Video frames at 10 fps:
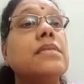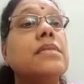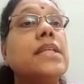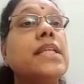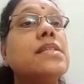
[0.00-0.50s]

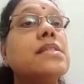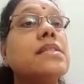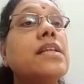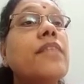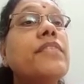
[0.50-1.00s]
That is
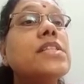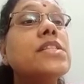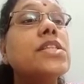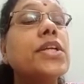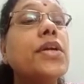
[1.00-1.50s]
Darwin's
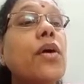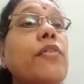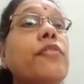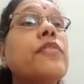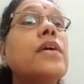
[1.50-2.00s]
theory
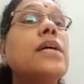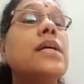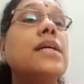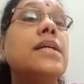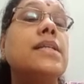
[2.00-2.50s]
of
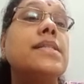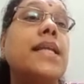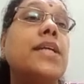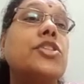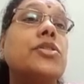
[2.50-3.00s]

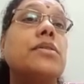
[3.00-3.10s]
selection.